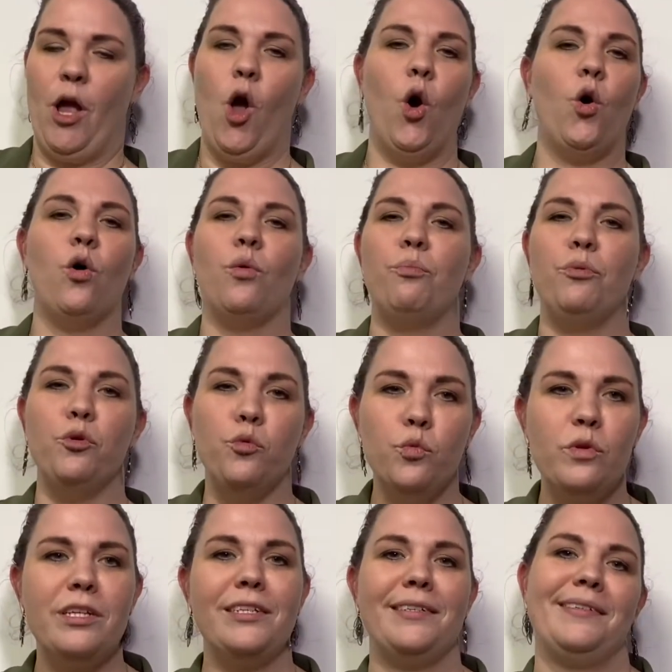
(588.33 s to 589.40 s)
or
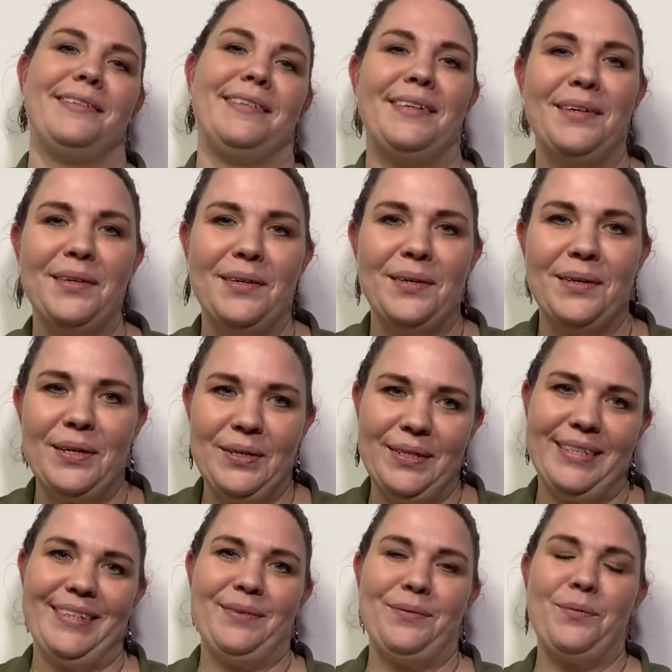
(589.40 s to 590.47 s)
boot,
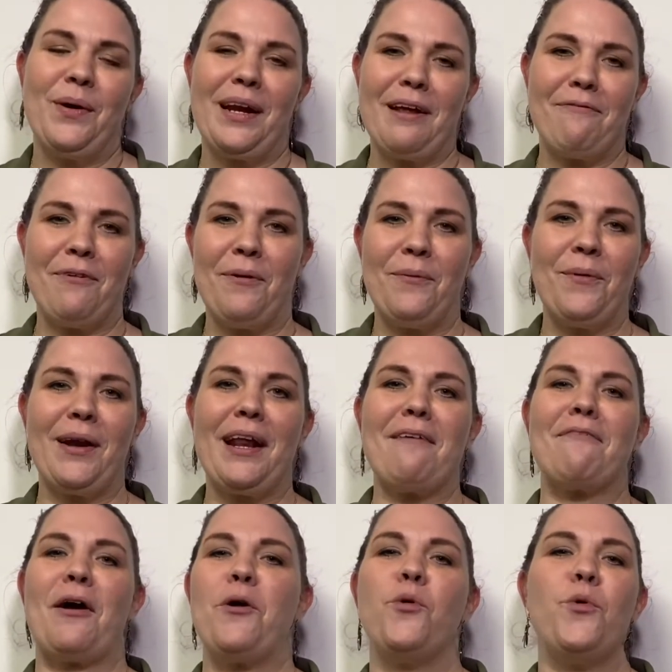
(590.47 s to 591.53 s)
whatever
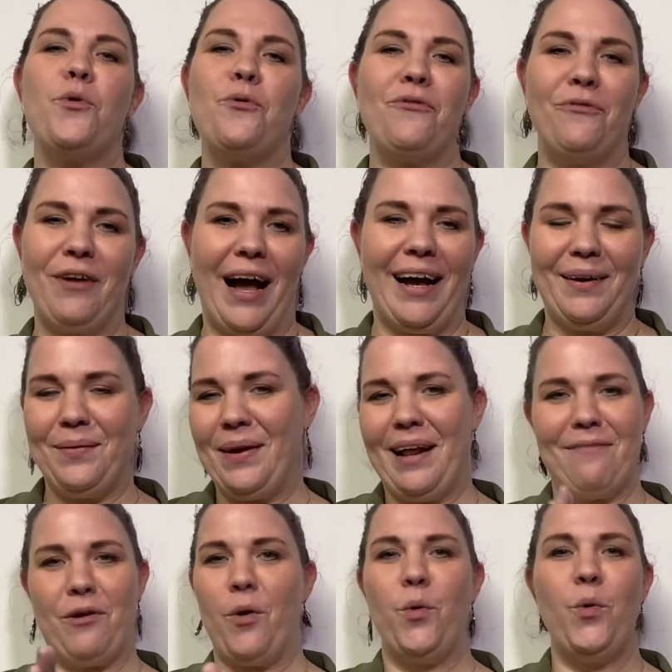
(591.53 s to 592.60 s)
oo
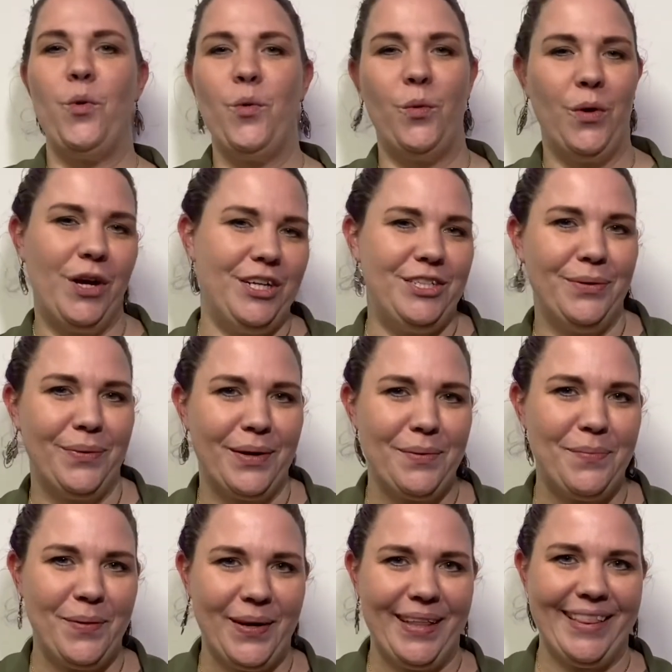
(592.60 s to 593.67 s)
word you want to
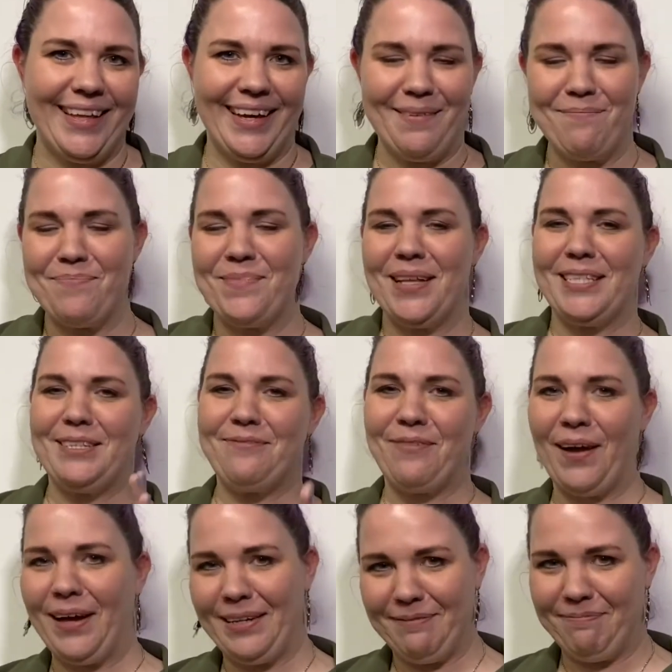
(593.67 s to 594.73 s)
put in there, that's
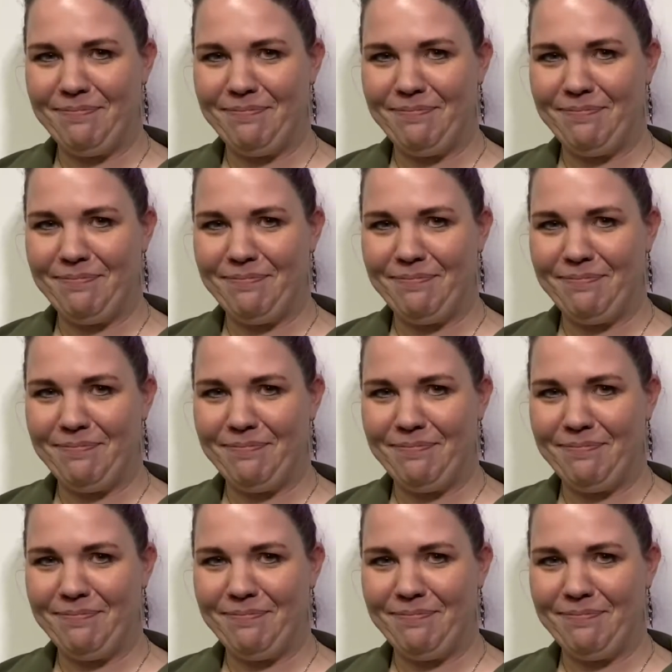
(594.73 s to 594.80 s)
fine.